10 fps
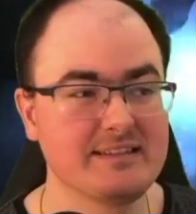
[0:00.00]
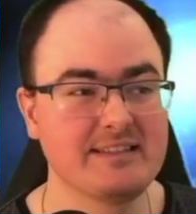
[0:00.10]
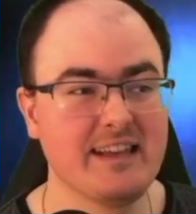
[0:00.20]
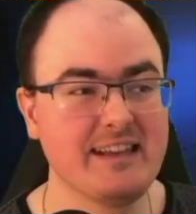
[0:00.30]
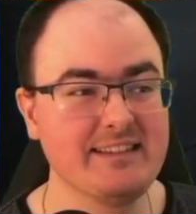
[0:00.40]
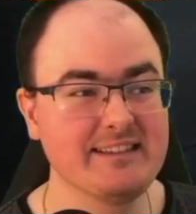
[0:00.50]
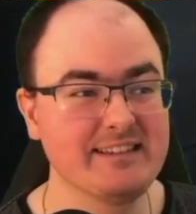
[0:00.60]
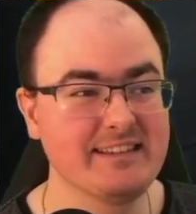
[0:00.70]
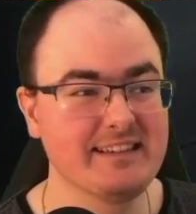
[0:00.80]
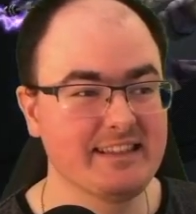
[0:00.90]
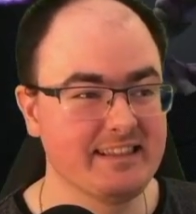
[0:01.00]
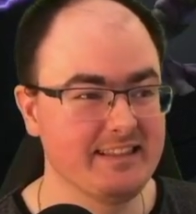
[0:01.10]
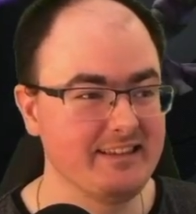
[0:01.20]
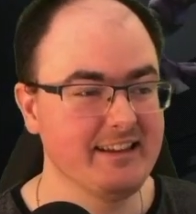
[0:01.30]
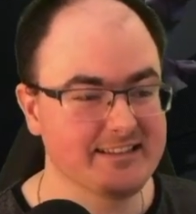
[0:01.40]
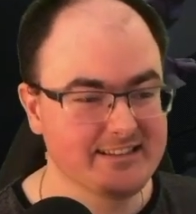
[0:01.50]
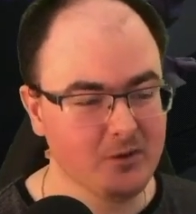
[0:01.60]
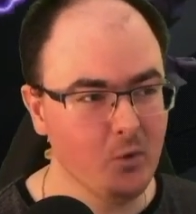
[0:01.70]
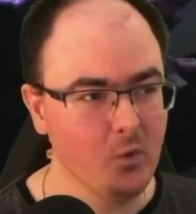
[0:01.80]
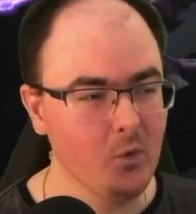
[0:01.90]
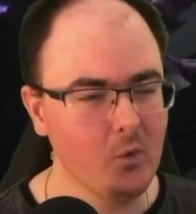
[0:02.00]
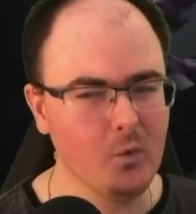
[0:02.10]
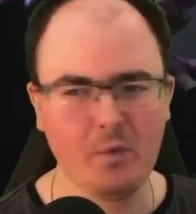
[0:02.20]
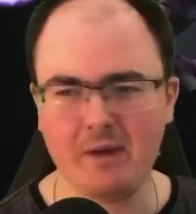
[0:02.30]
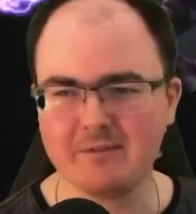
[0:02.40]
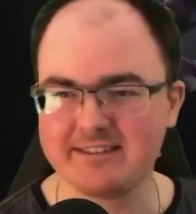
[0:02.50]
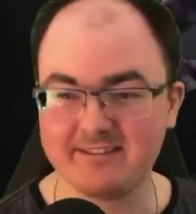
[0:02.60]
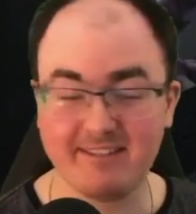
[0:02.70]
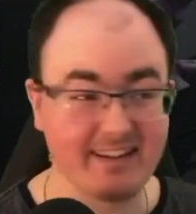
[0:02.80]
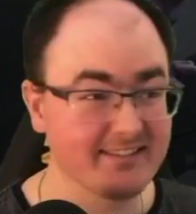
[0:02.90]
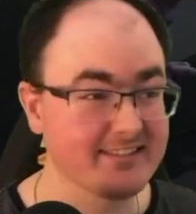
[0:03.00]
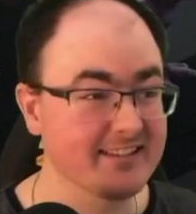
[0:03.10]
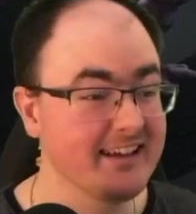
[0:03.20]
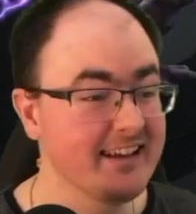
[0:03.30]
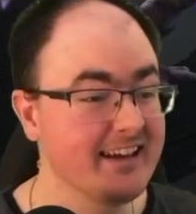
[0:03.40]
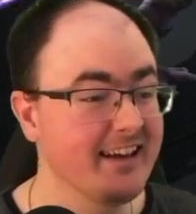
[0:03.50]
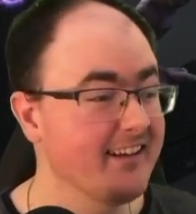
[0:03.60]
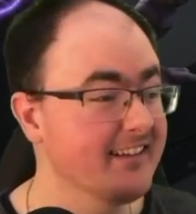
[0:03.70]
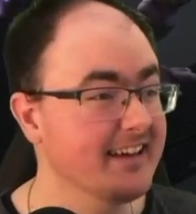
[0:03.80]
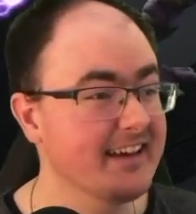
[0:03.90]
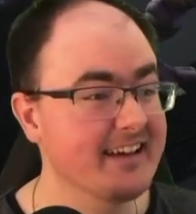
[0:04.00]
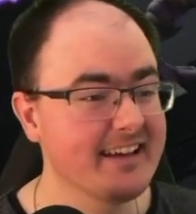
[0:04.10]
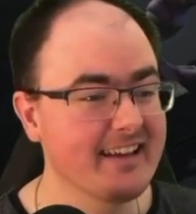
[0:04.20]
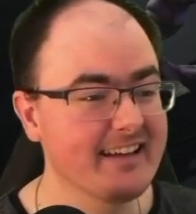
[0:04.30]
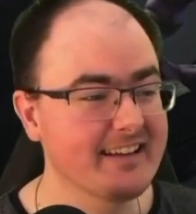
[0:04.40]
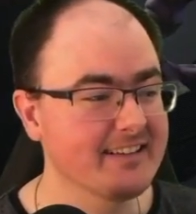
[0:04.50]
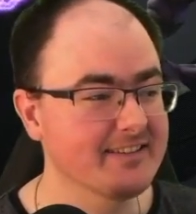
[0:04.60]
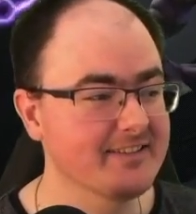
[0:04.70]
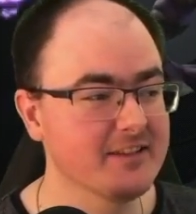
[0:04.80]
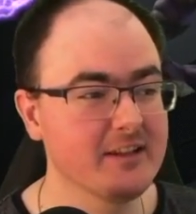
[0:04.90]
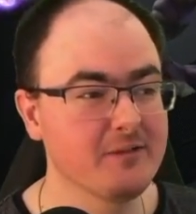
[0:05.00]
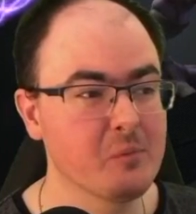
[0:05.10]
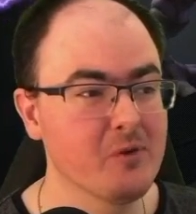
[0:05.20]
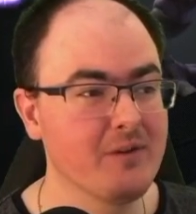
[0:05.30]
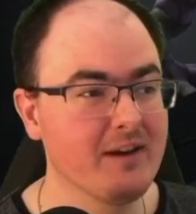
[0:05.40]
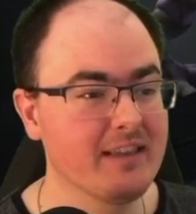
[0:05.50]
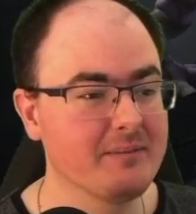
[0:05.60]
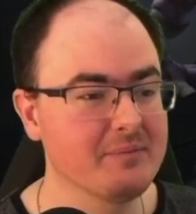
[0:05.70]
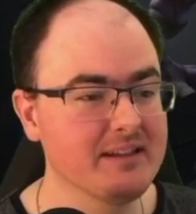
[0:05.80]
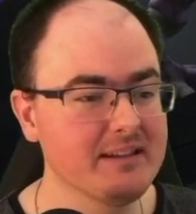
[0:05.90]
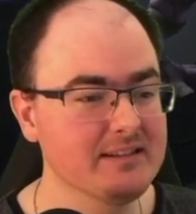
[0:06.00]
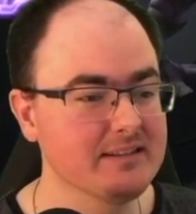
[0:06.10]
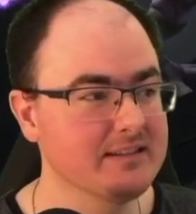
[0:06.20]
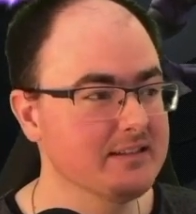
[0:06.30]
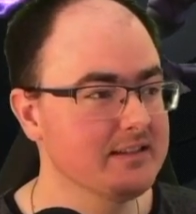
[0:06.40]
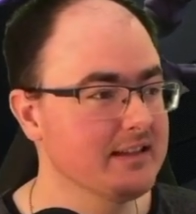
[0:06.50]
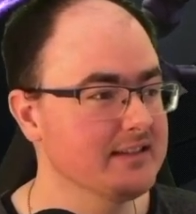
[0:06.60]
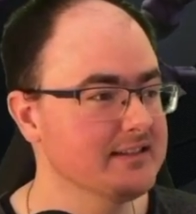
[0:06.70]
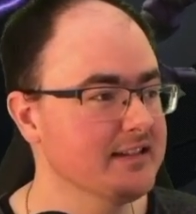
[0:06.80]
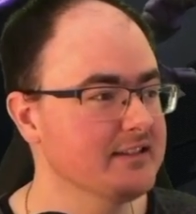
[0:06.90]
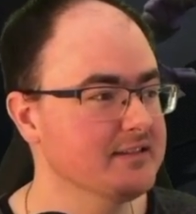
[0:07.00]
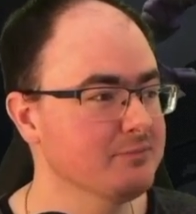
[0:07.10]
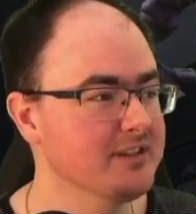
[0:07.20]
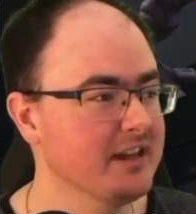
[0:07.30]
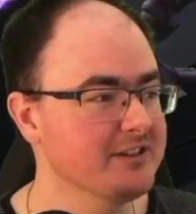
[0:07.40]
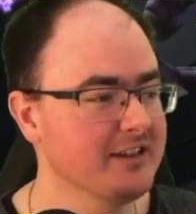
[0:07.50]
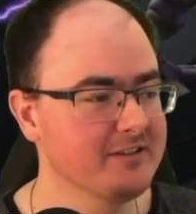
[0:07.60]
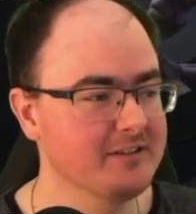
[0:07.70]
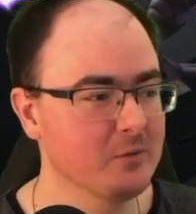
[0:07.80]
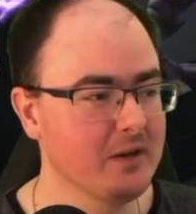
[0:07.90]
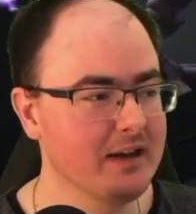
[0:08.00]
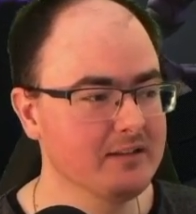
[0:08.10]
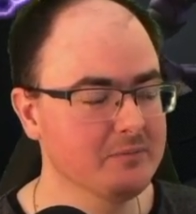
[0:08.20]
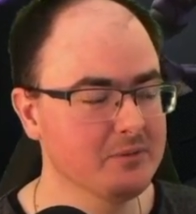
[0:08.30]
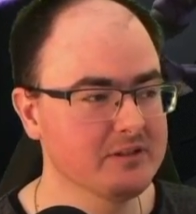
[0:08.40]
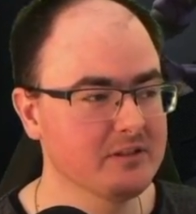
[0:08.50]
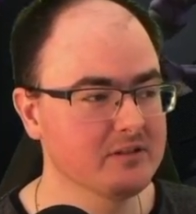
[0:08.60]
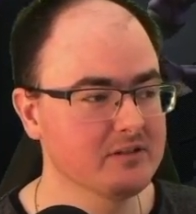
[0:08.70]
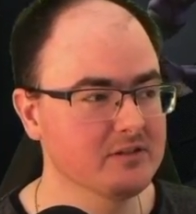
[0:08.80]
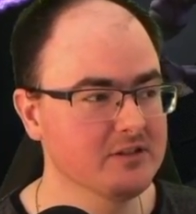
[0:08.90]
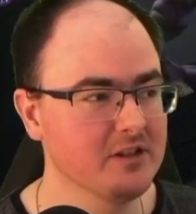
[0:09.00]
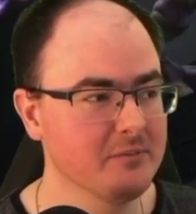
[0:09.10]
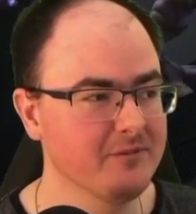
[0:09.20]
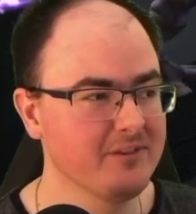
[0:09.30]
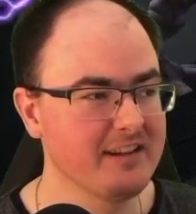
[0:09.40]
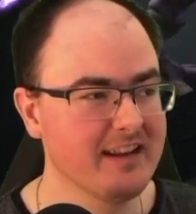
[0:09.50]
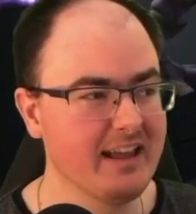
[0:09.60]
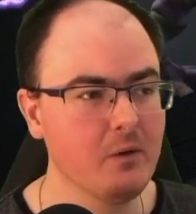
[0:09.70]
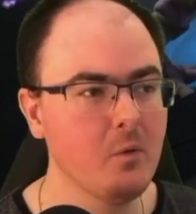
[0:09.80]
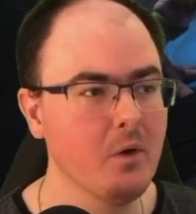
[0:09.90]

daze. Yes! Woohoo! That was quite good. Okay, another buff out there, please. Let's send some protection out into the wild. Put it on Chop for now.